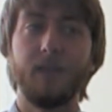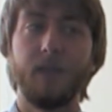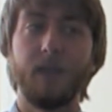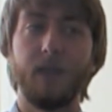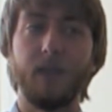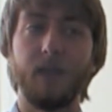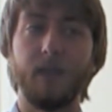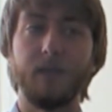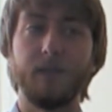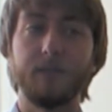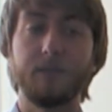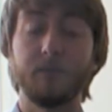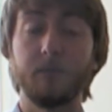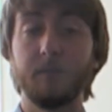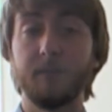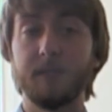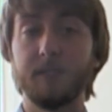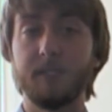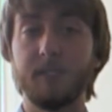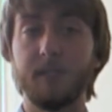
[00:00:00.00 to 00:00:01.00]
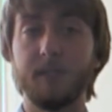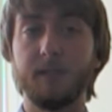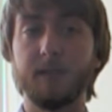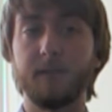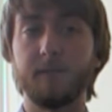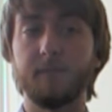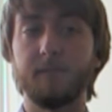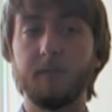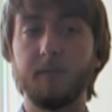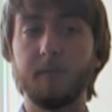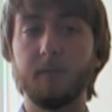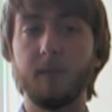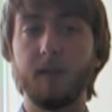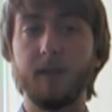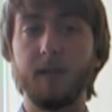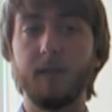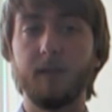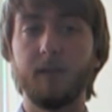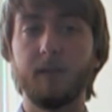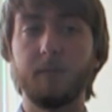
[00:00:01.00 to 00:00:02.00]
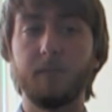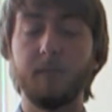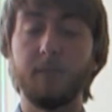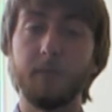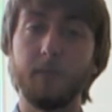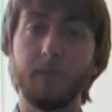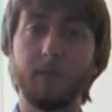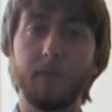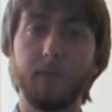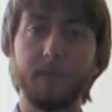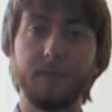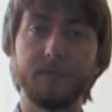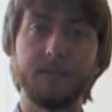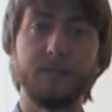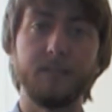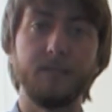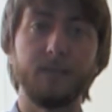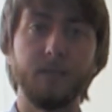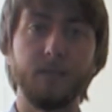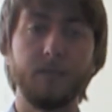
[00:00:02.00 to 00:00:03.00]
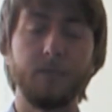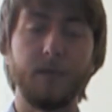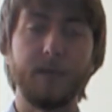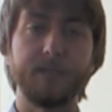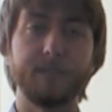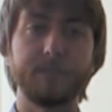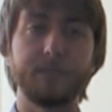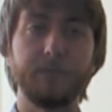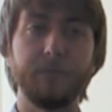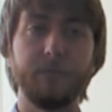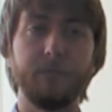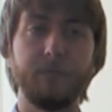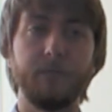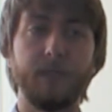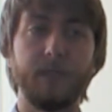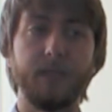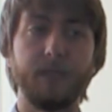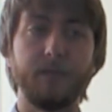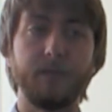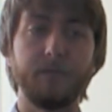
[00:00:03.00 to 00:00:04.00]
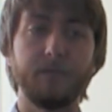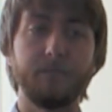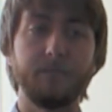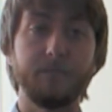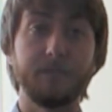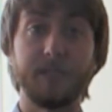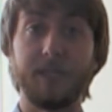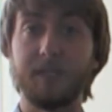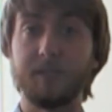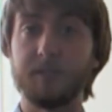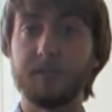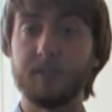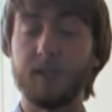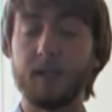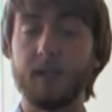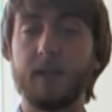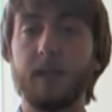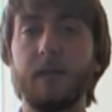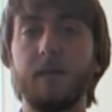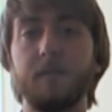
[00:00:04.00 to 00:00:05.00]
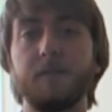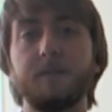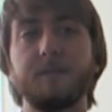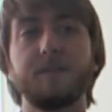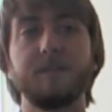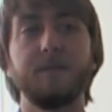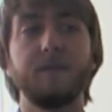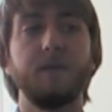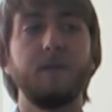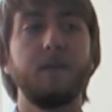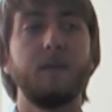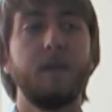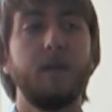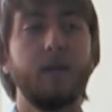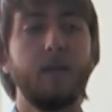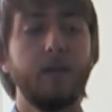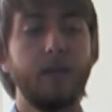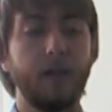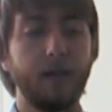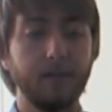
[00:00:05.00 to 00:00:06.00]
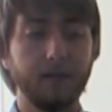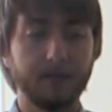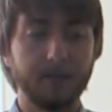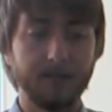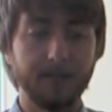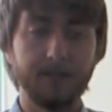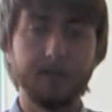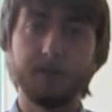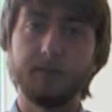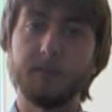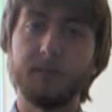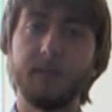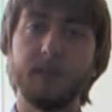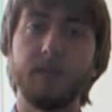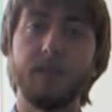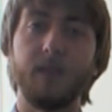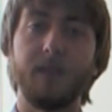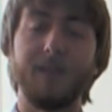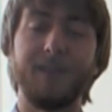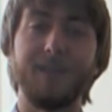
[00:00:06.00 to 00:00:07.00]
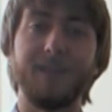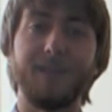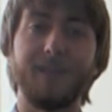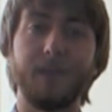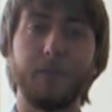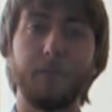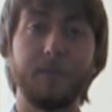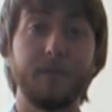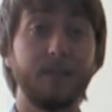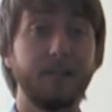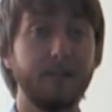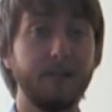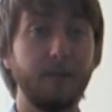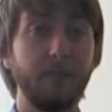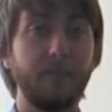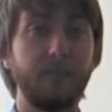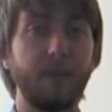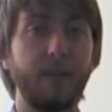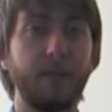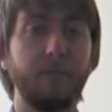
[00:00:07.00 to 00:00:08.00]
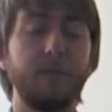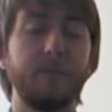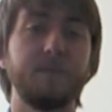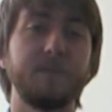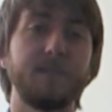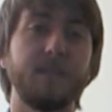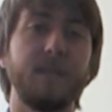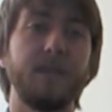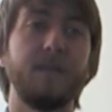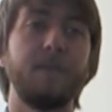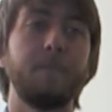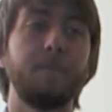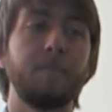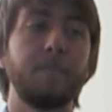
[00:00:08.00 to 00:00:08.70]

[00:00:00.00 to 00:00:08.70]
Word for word: uh, told me she had done a Fulbright before going to grad school and said I should check it out. So I looked into it and I went on the U of I website